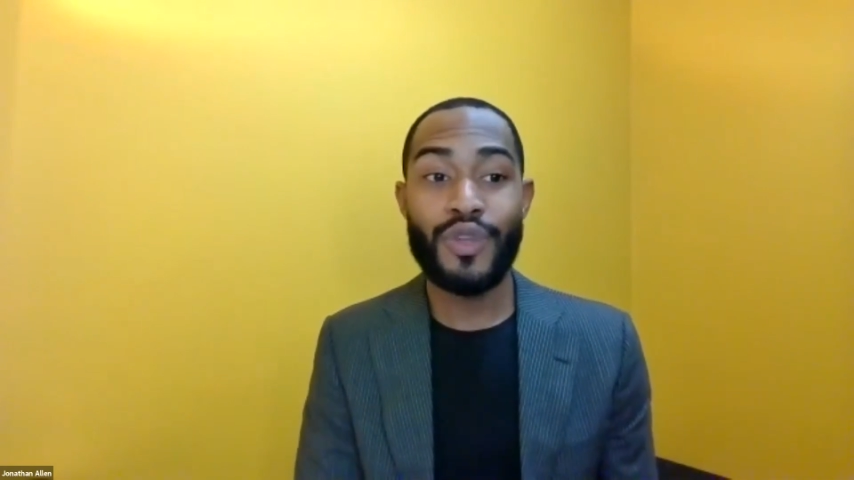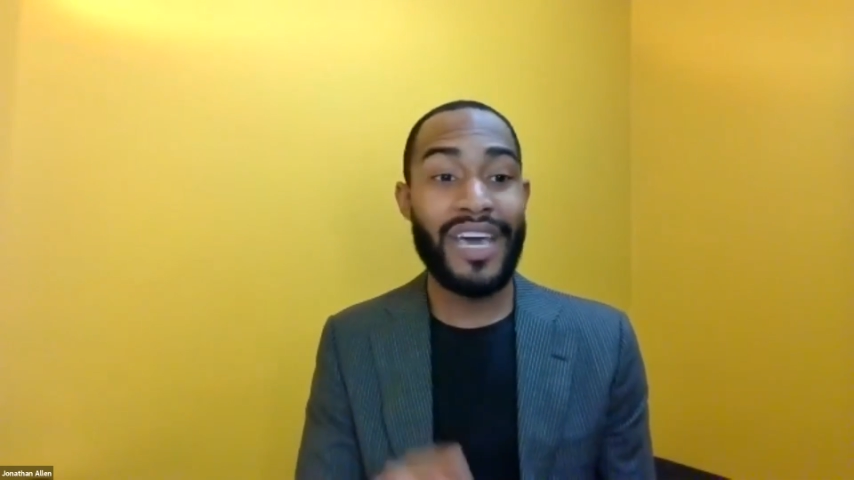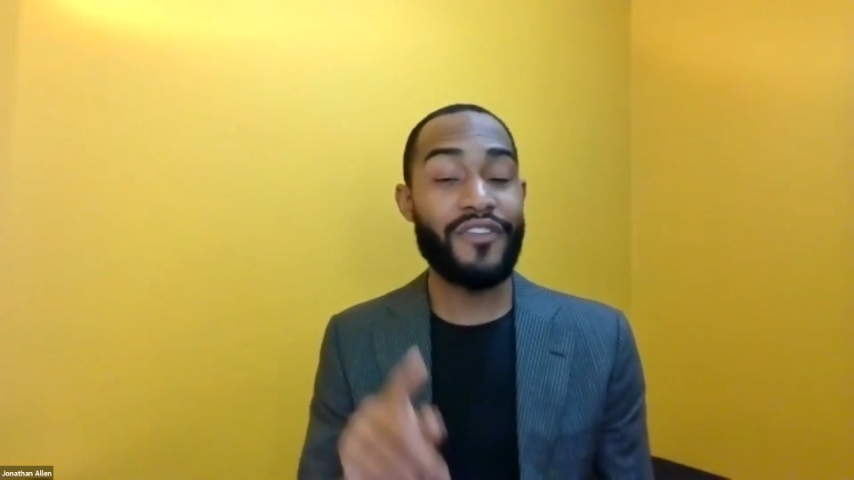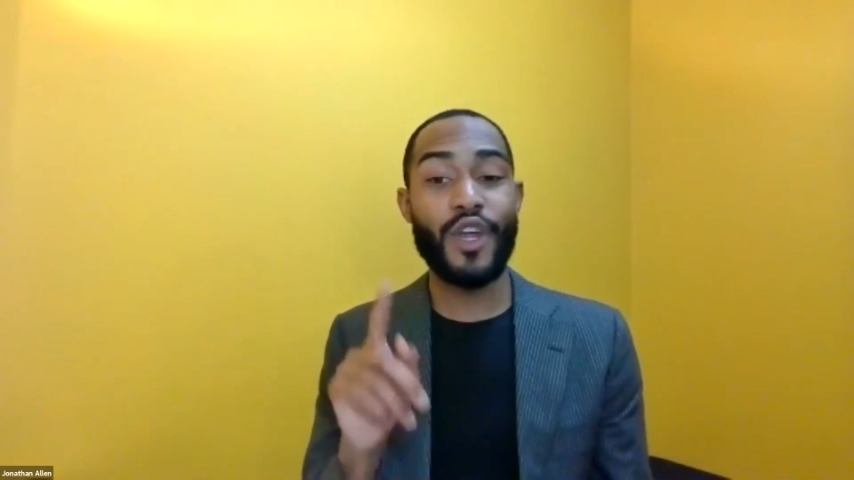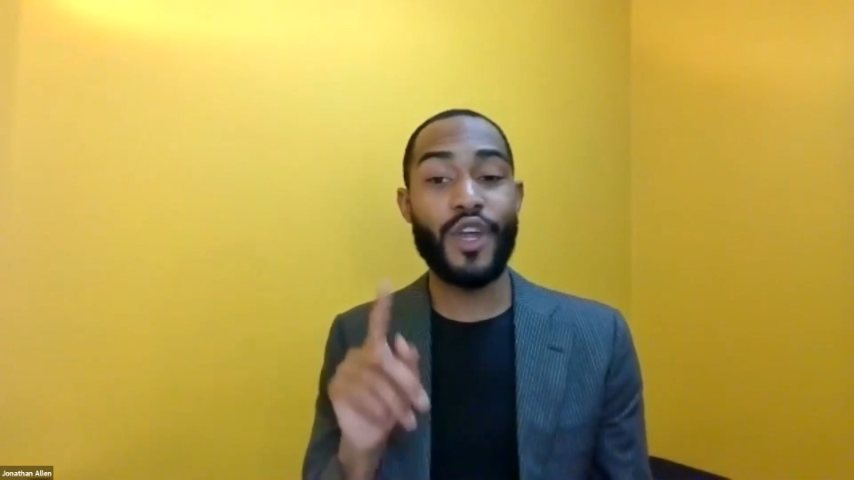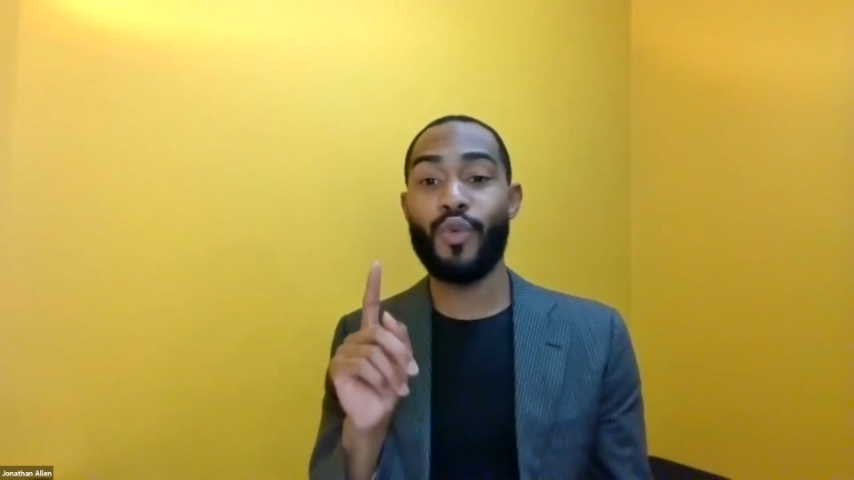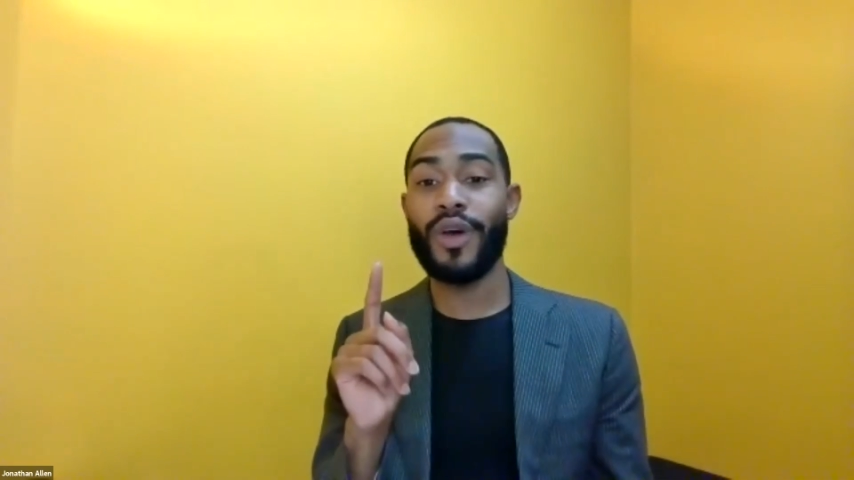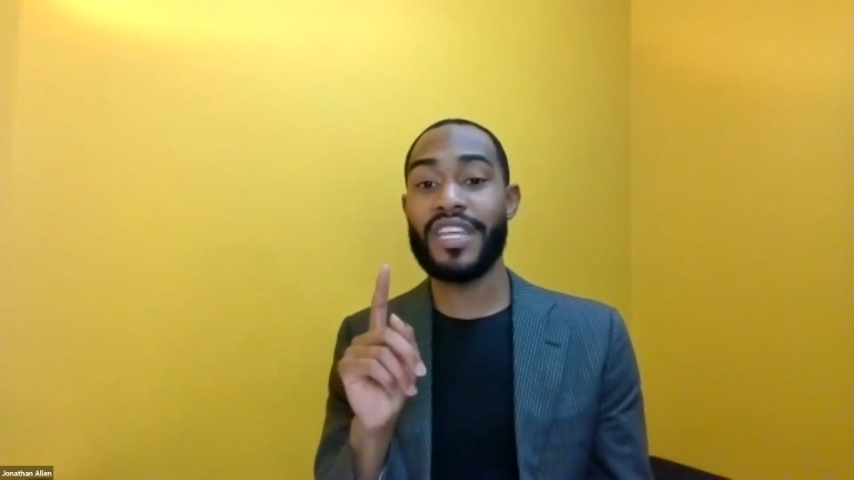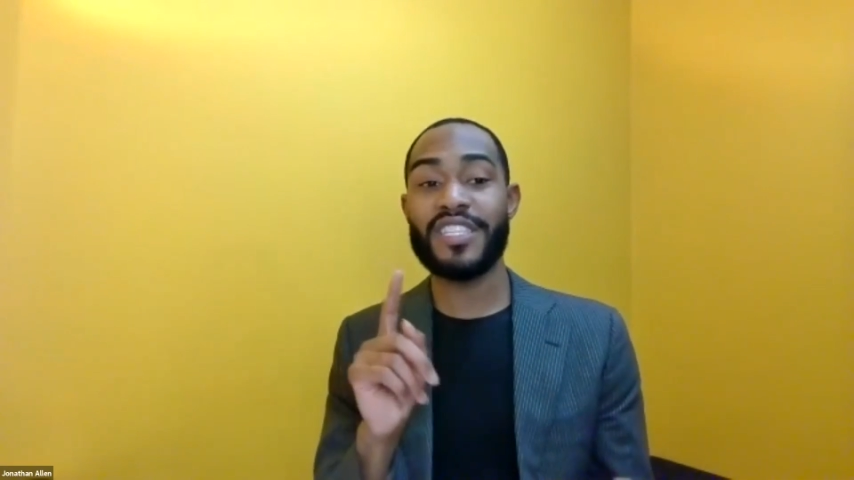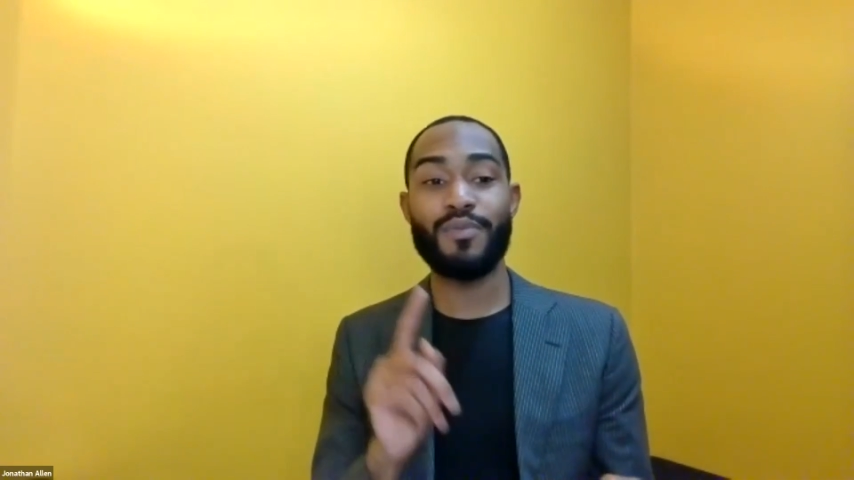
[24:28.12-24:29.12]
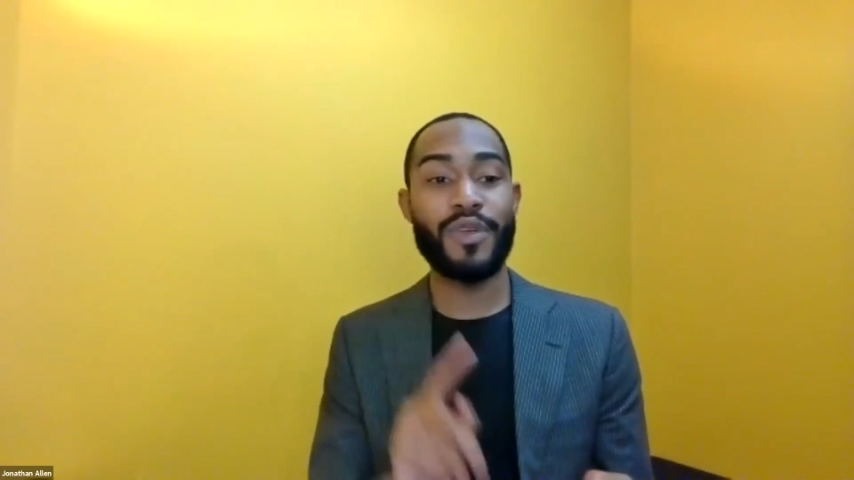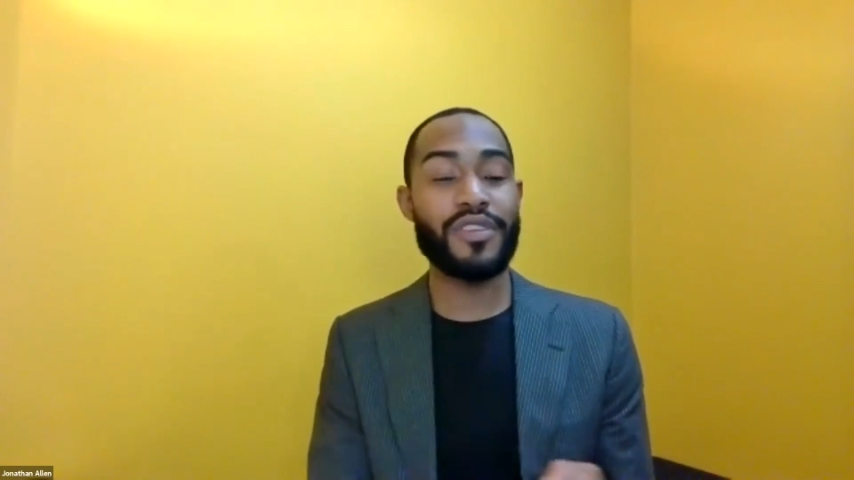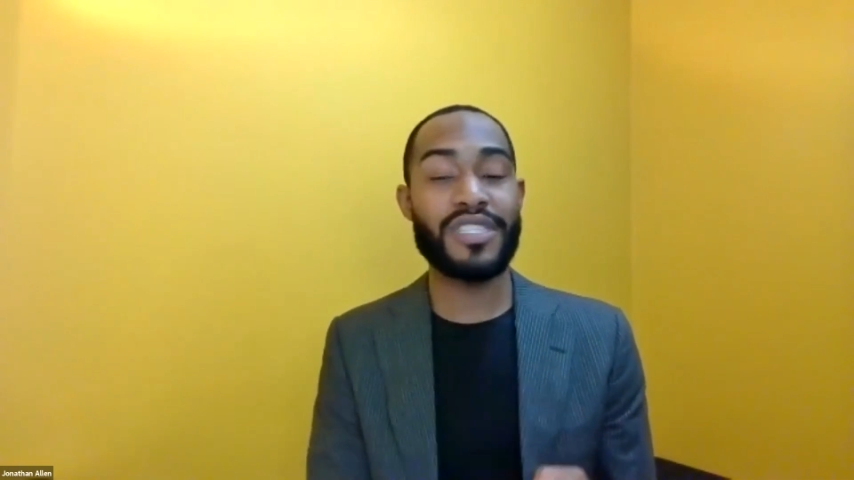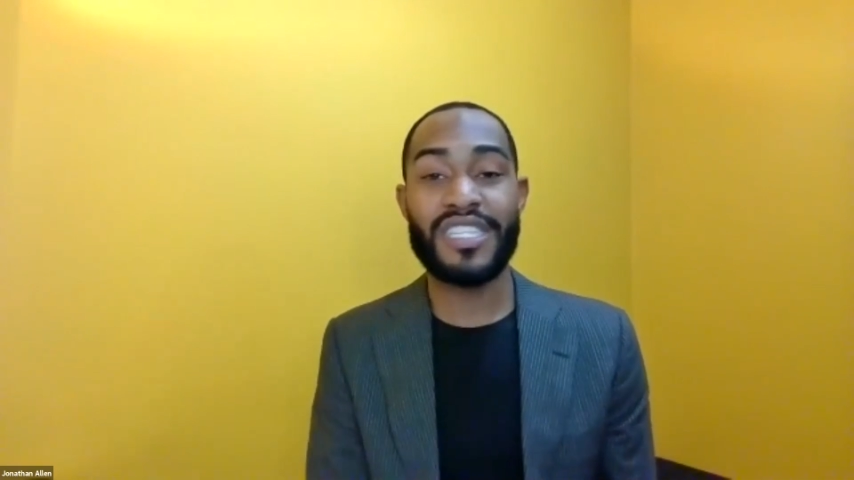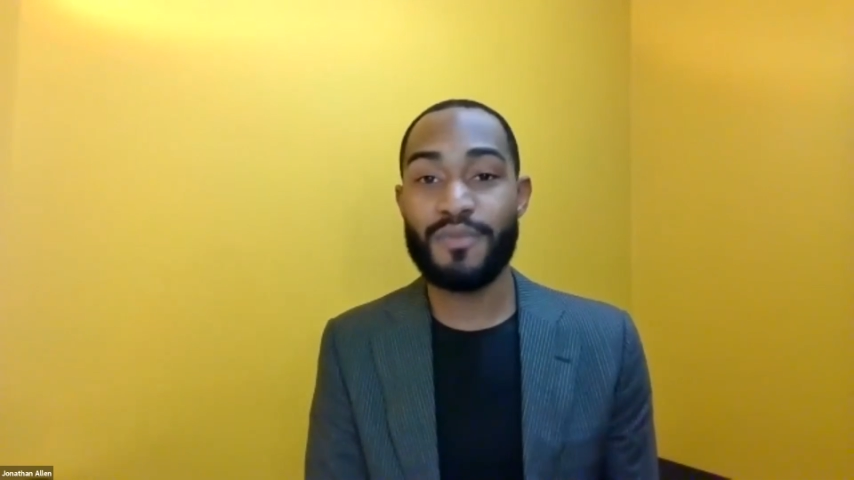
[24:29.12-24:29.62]
You never know what
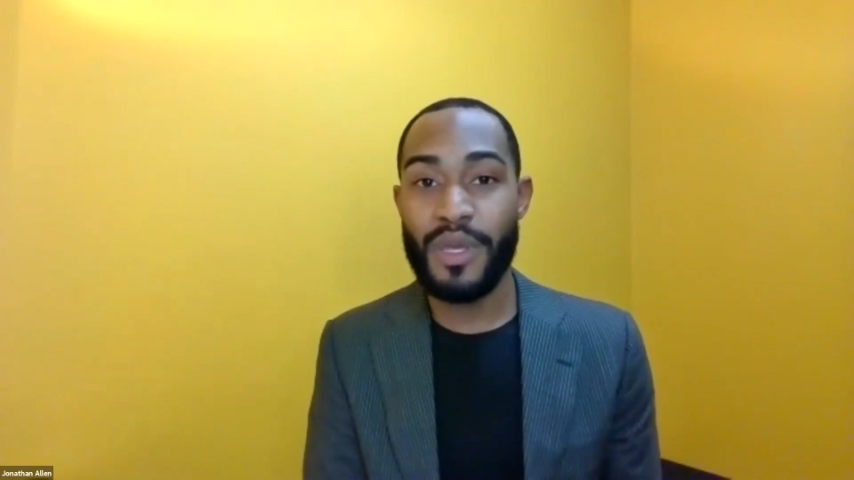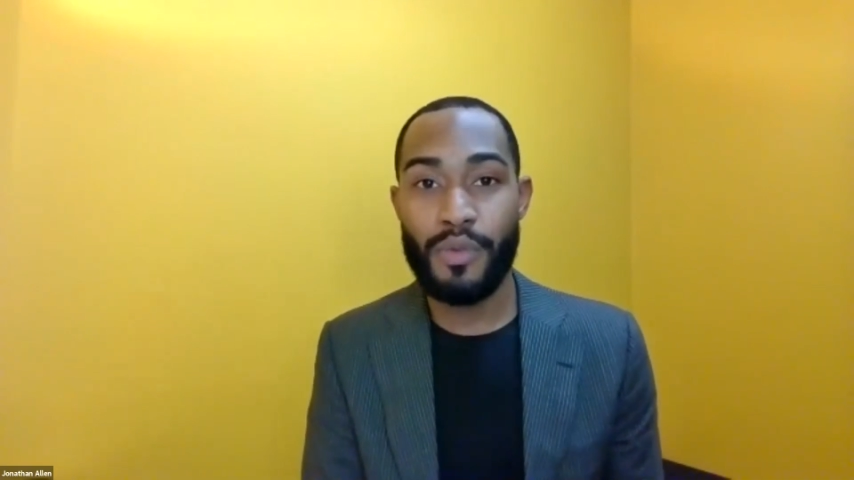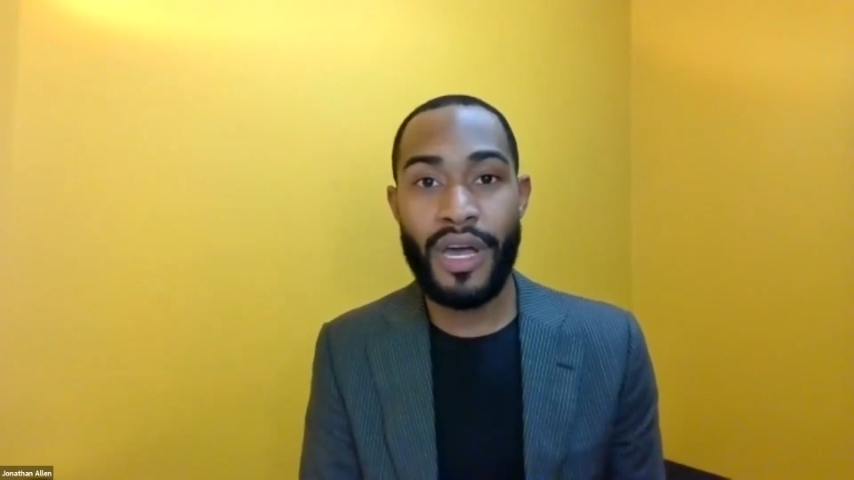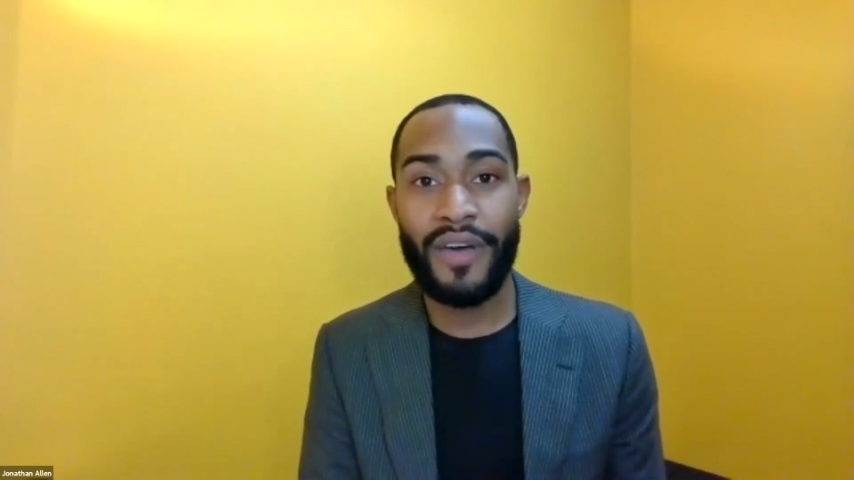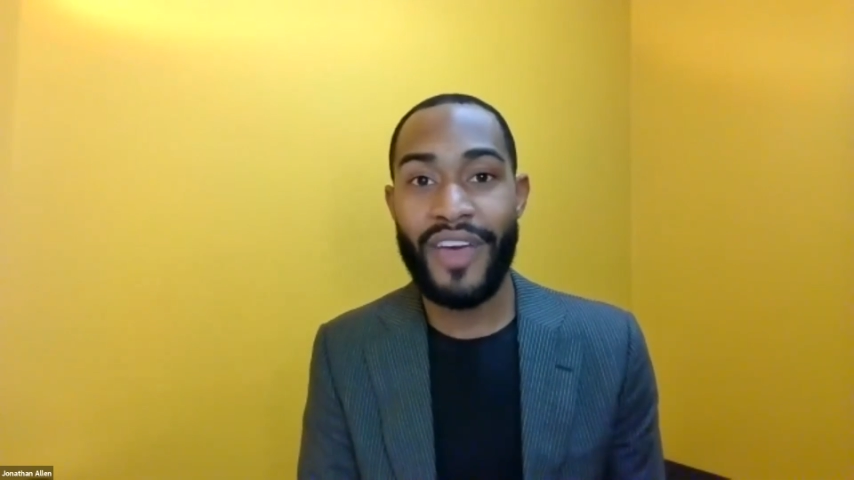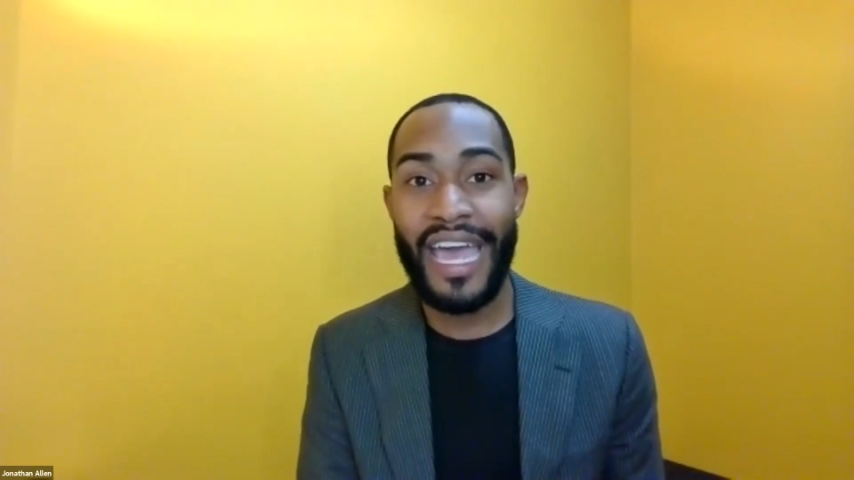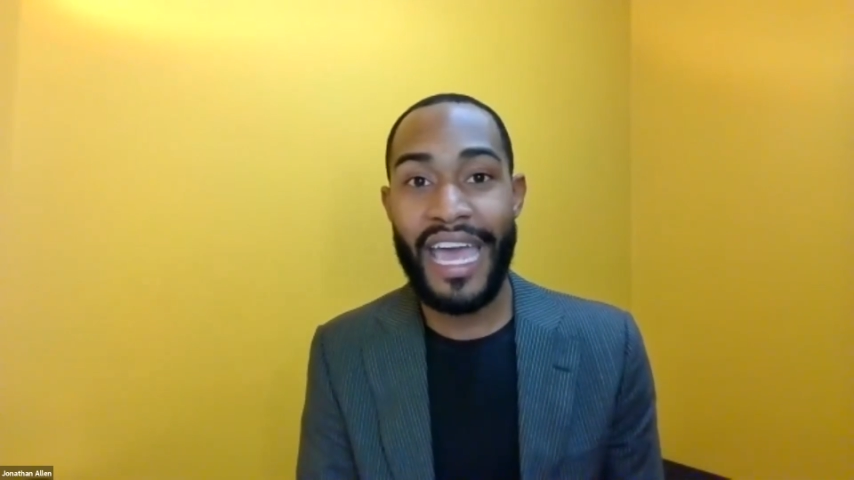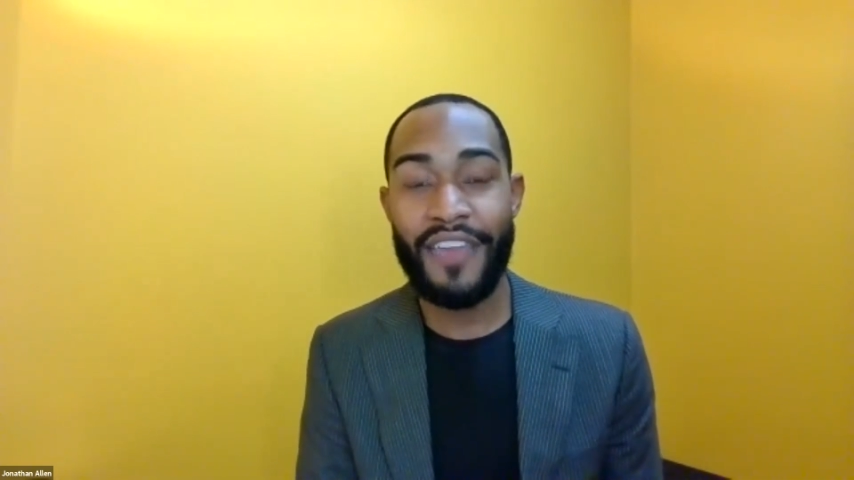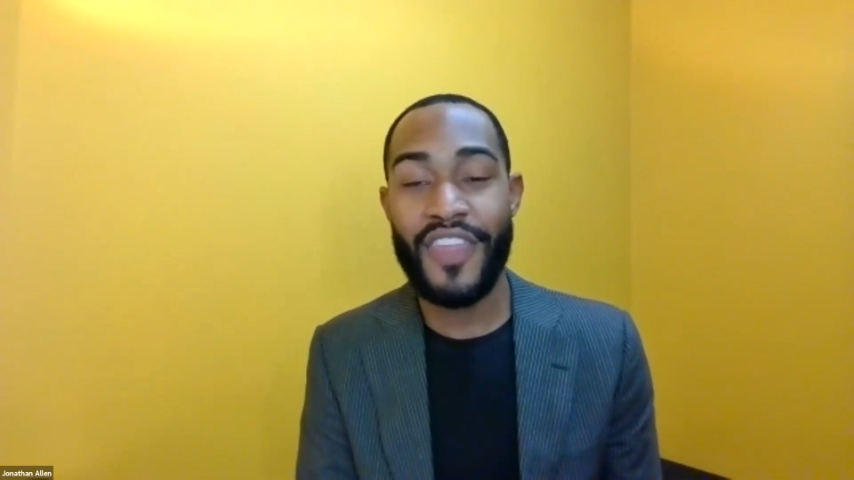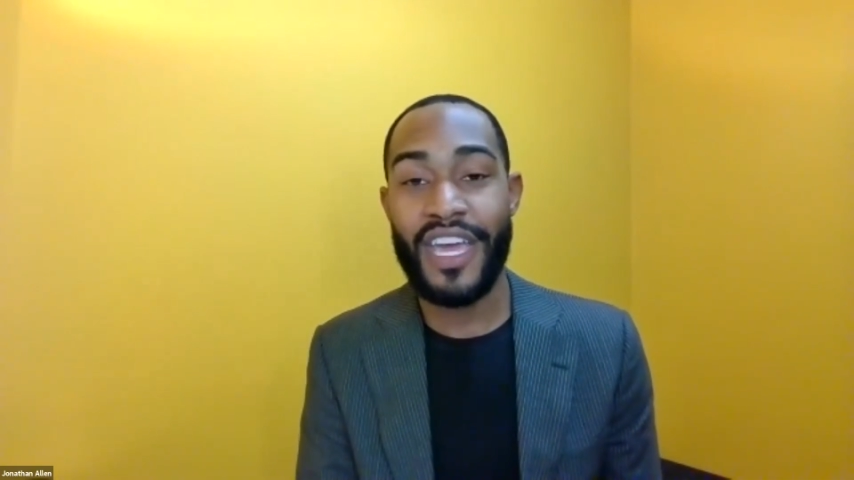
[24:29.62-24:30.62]
experiences people have had